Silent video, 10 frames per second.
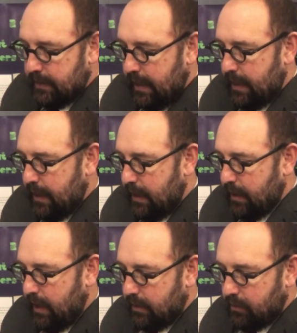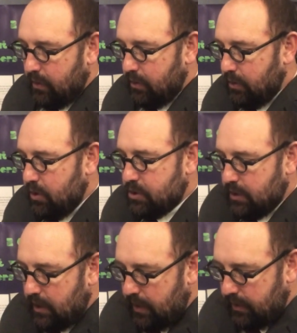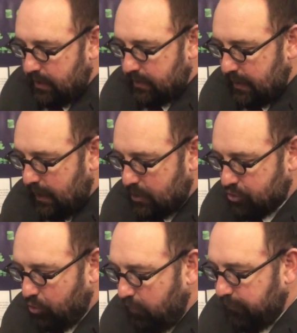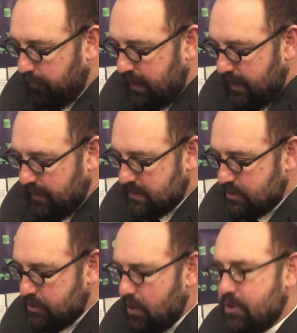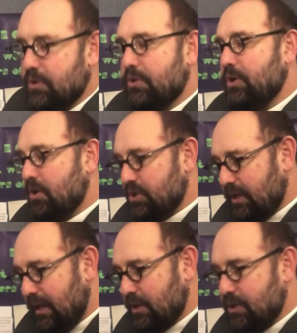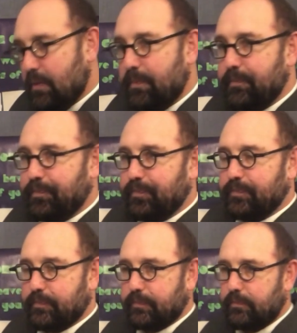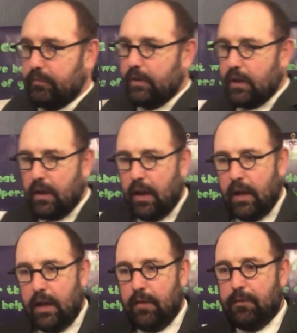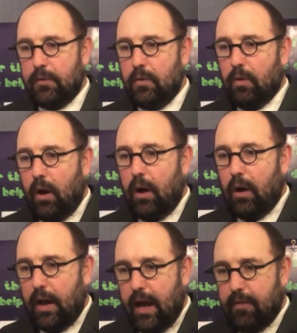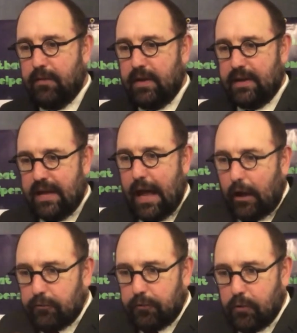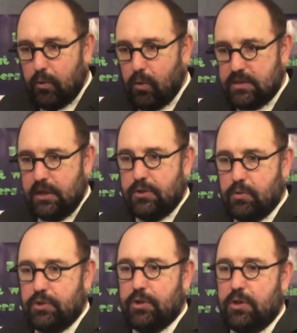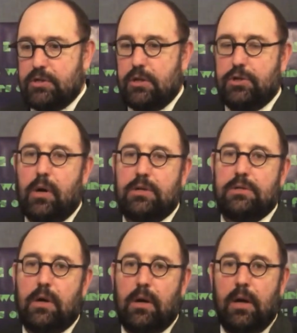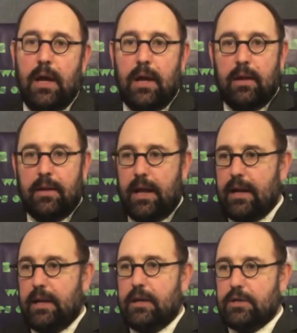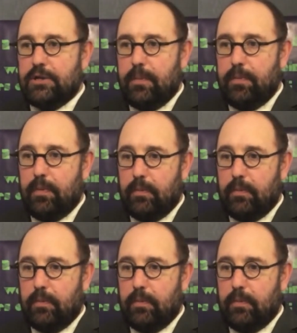and, and, and the conclusion that, that I draw from that is church, church leadership. If you are having the Alpha Course at your church, the chances are that leadership,